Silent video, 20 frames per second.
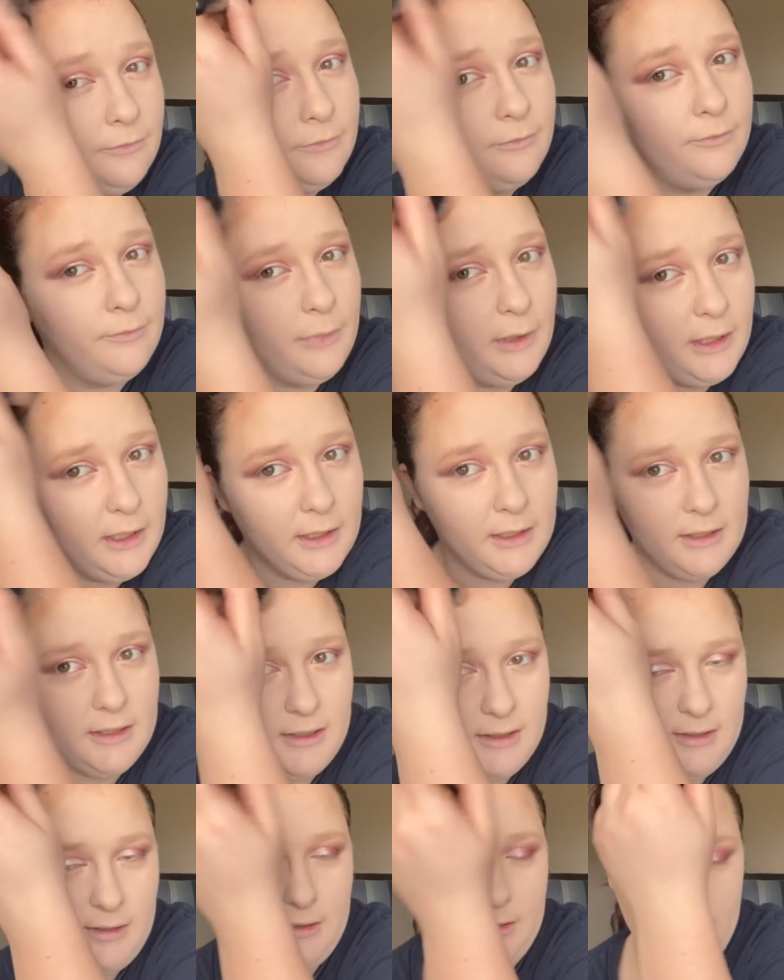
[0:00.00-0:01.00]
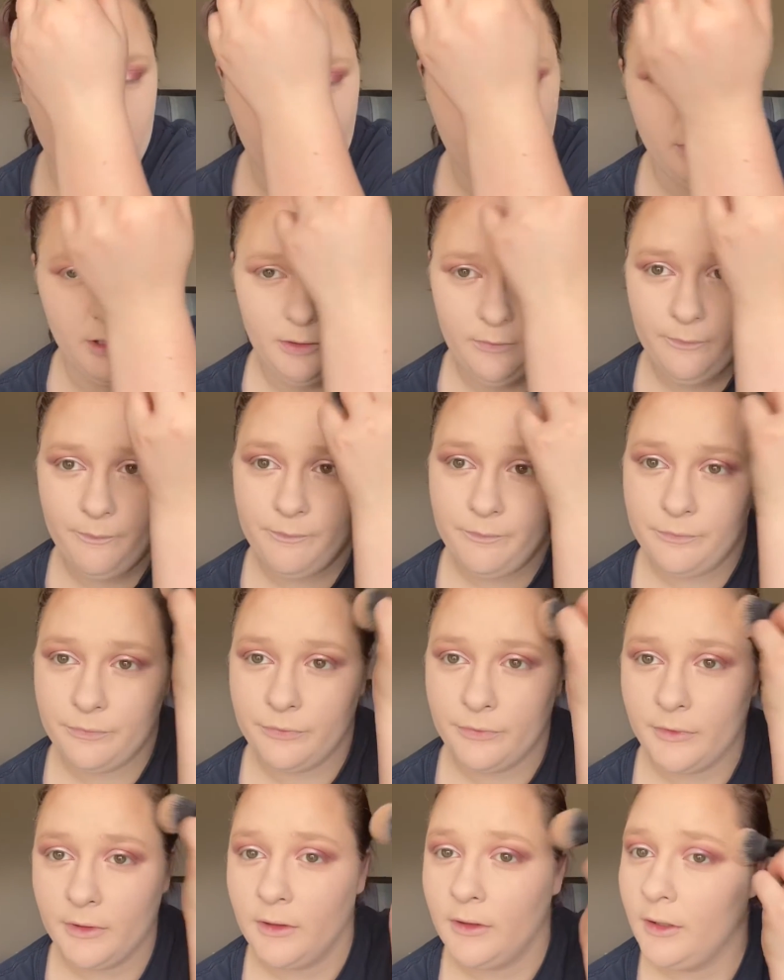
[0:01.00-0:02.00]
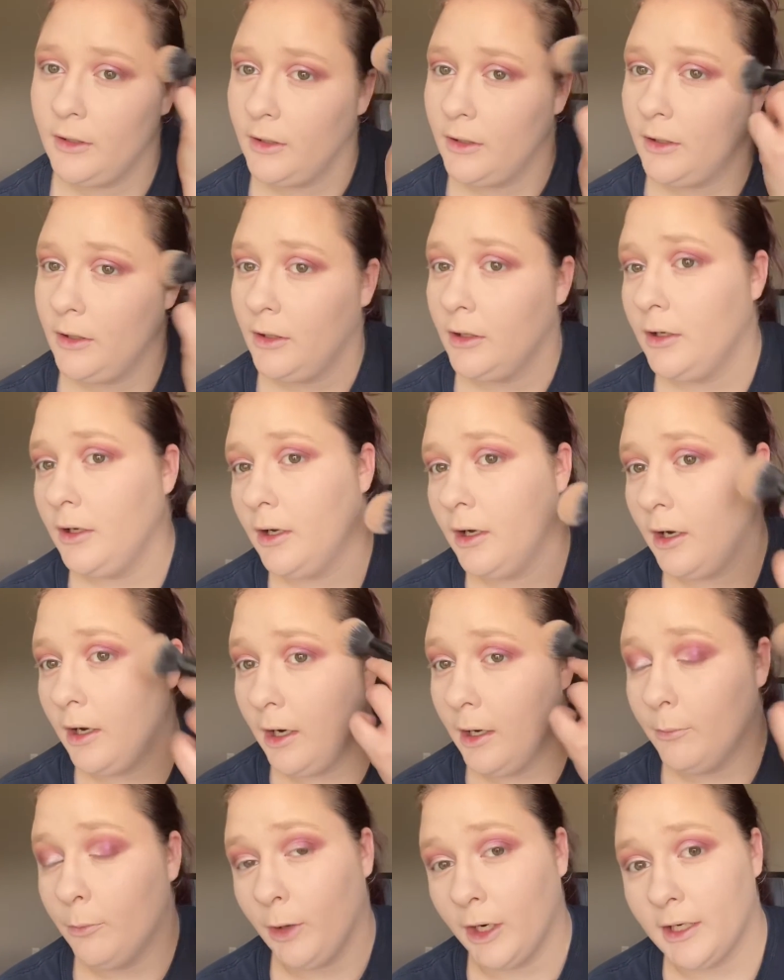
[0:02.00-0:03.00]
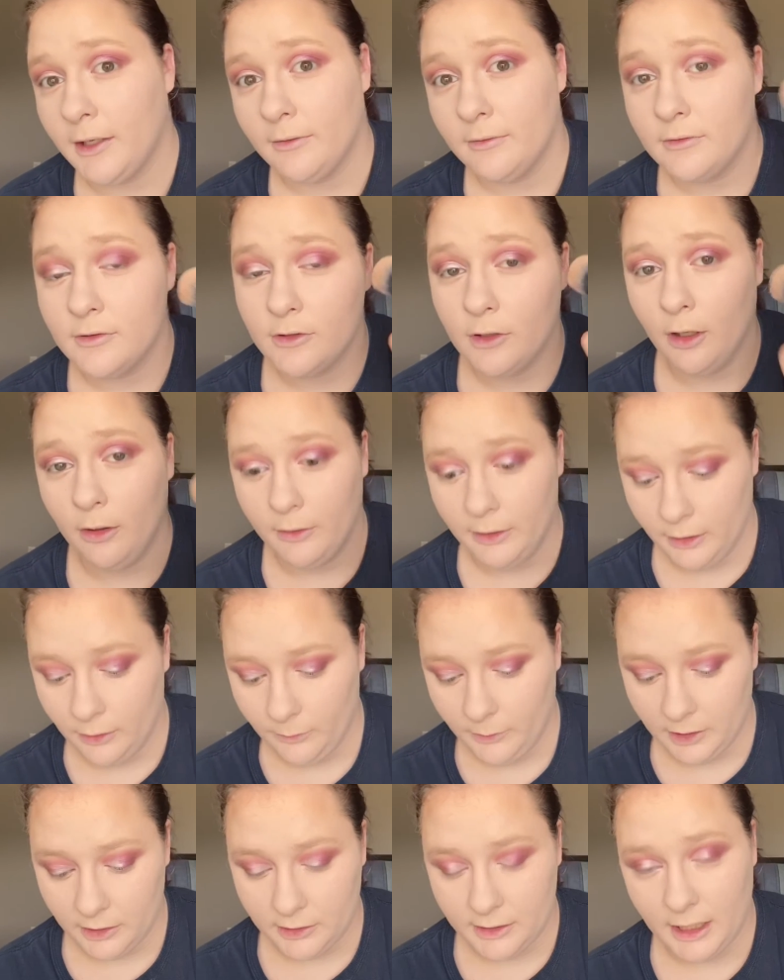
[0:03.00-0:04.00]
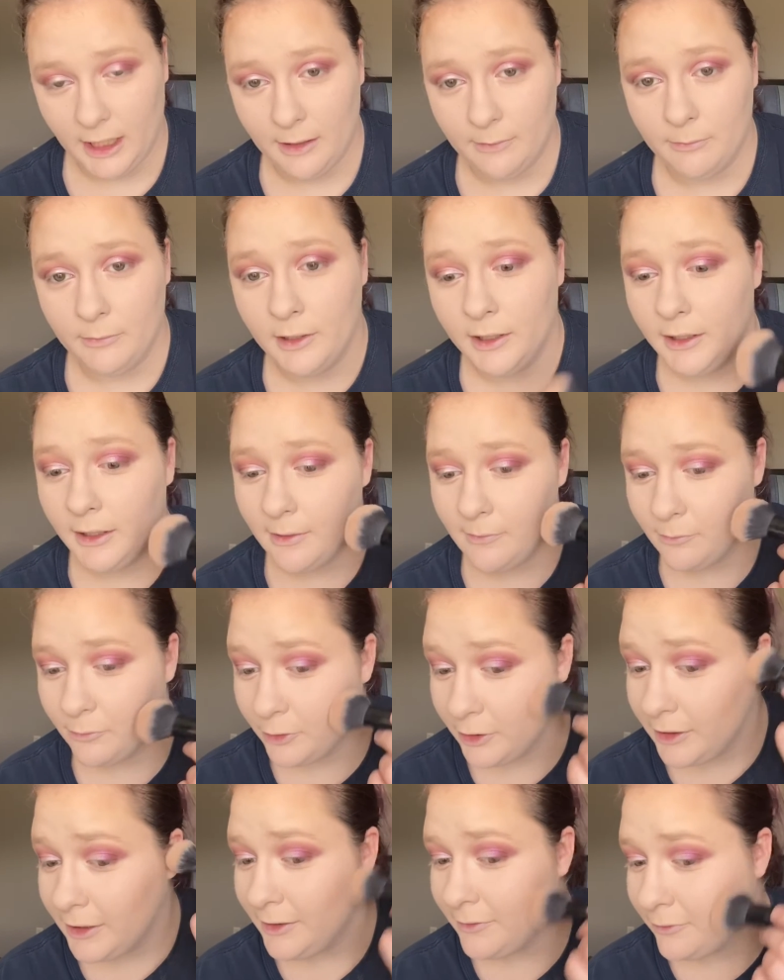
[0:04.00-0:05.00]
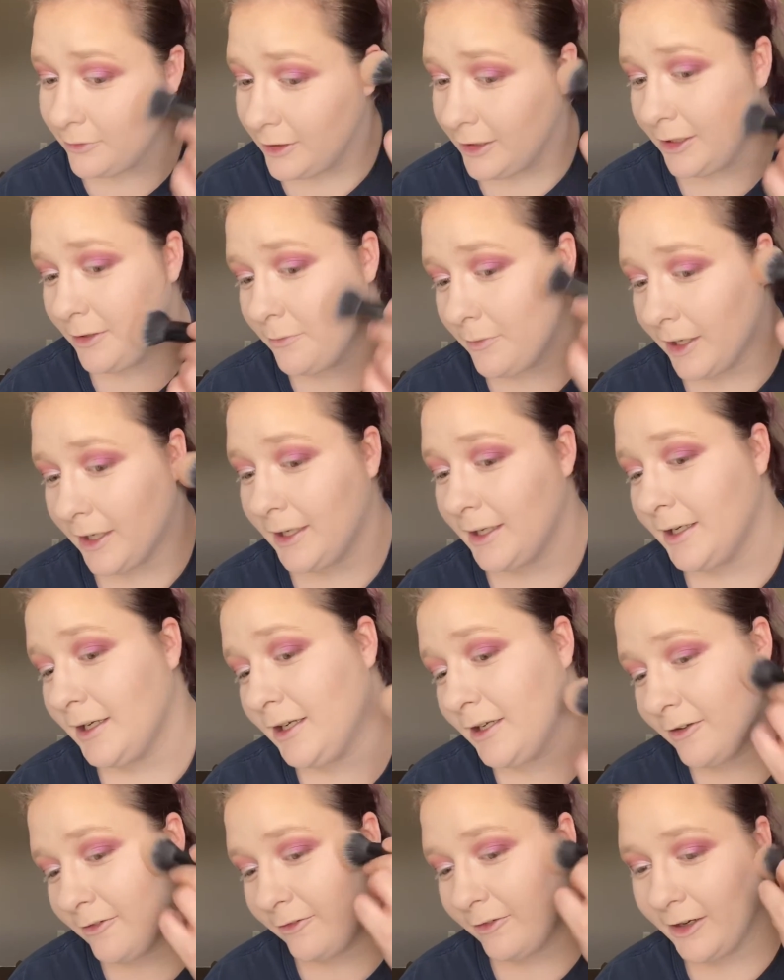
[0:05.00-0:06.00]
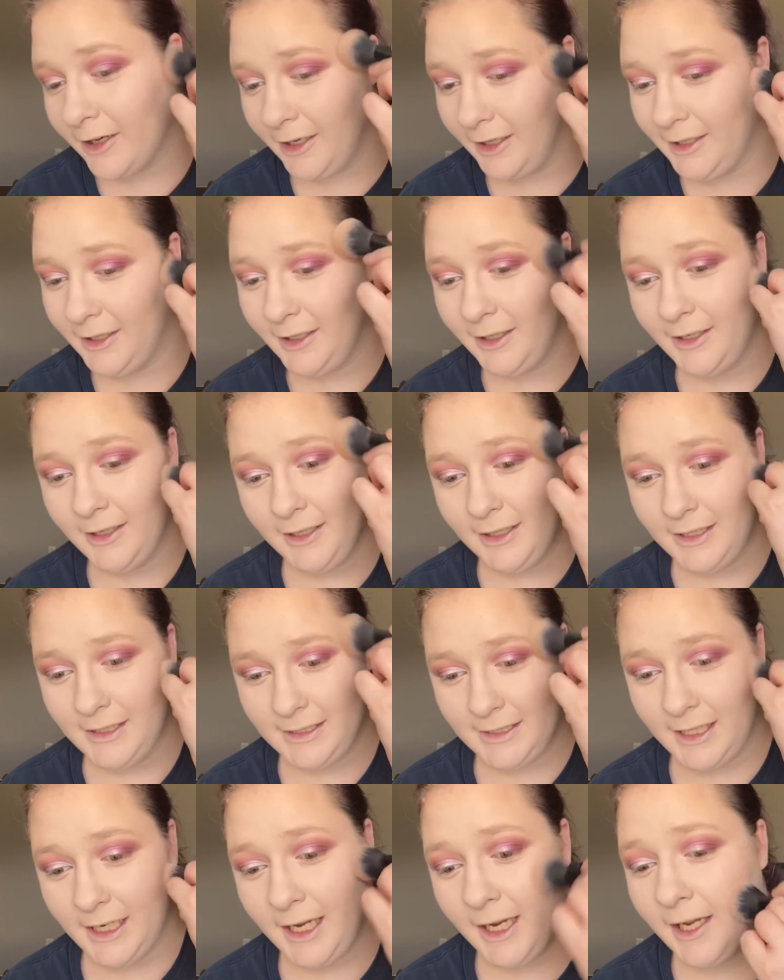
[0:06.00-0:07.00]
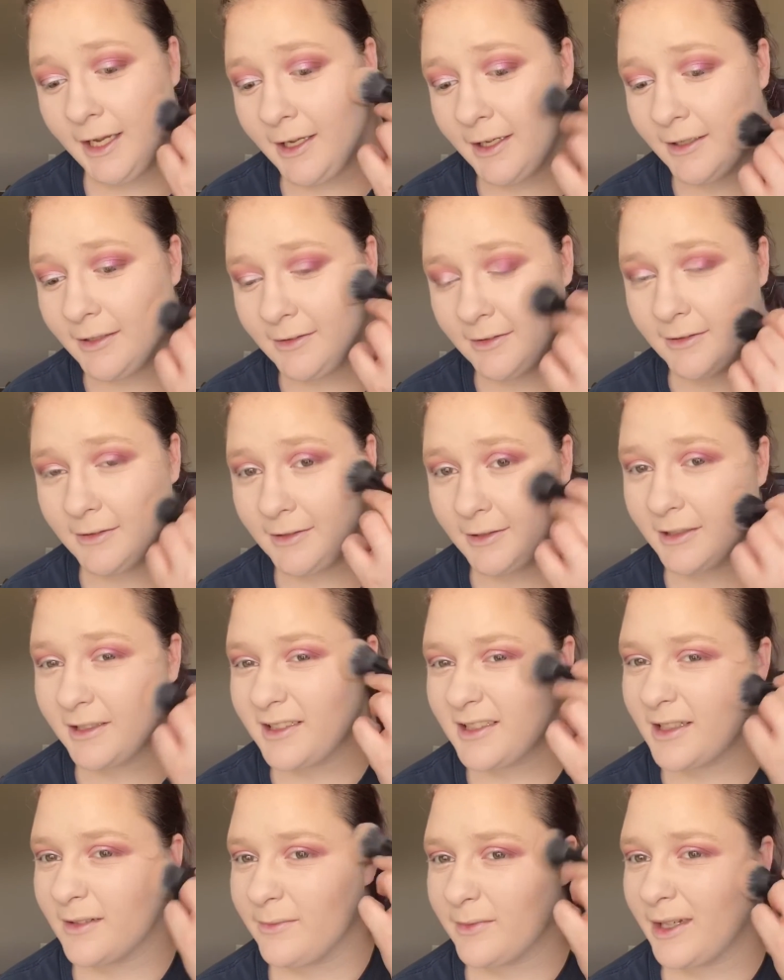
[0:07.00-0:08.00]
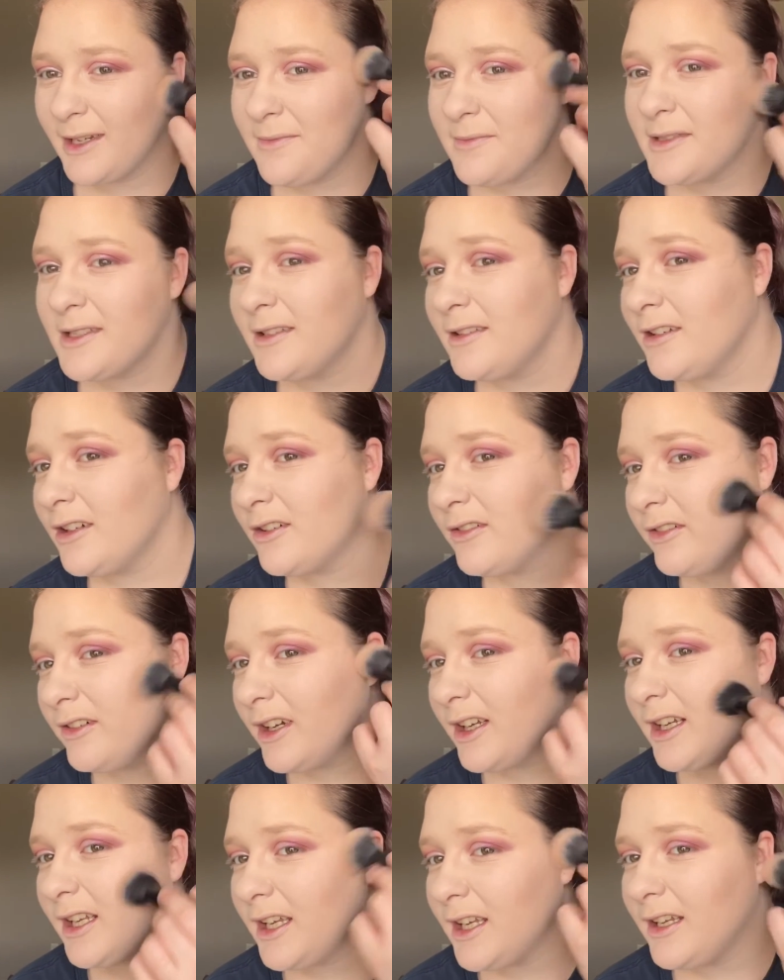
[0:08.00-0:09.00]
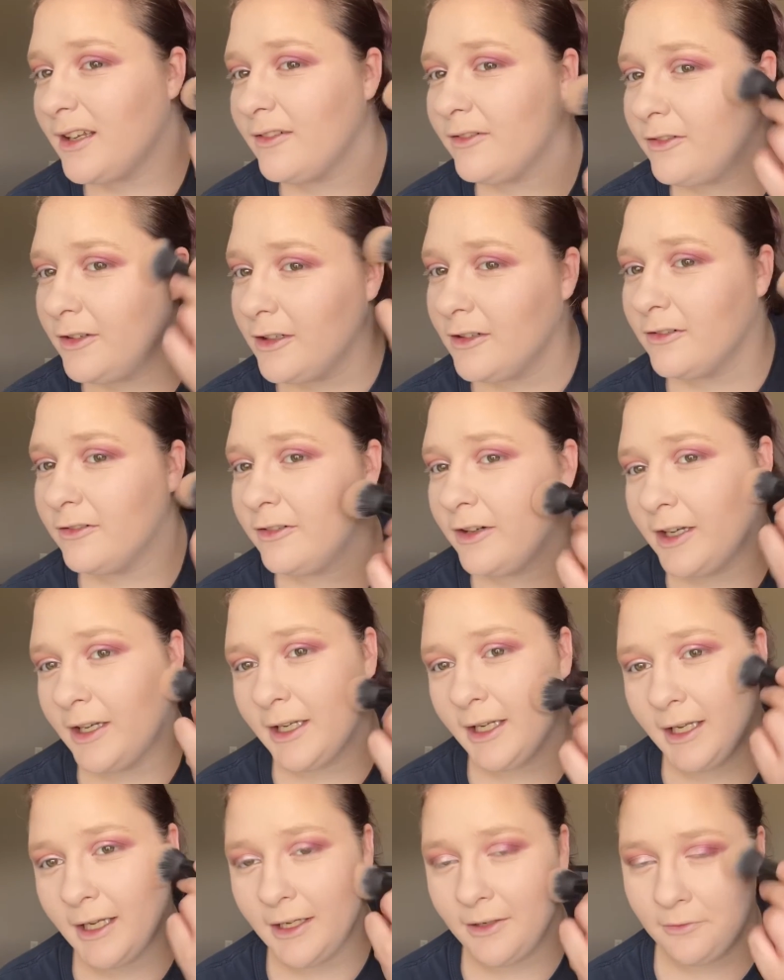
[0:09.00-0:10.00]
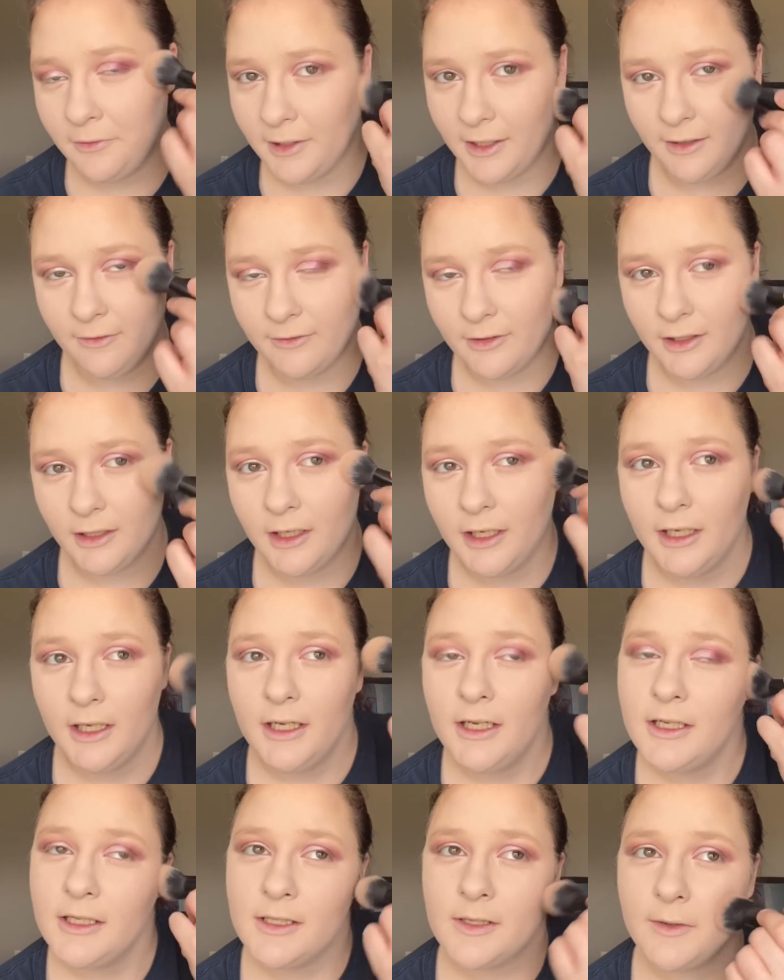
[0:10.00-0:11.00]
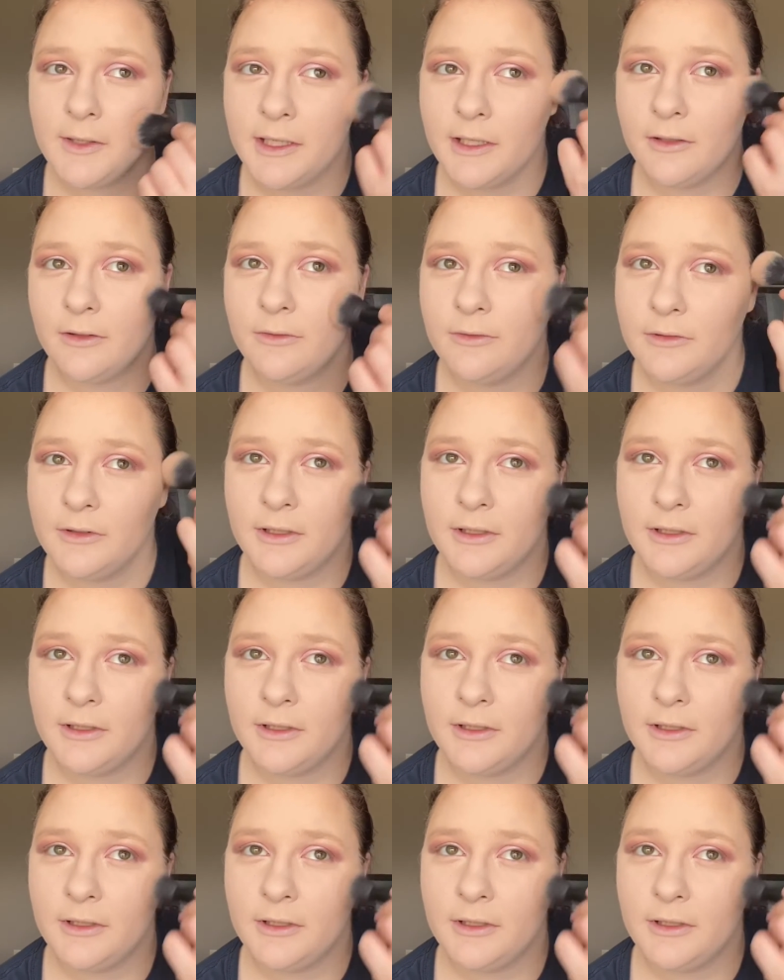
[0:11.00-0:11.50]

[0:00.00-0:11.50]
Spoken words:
because, well, I'm white. So in the winter time, I'm really, really white. And if I tan, sometimes I look funny, feel funny, whatever. So I don't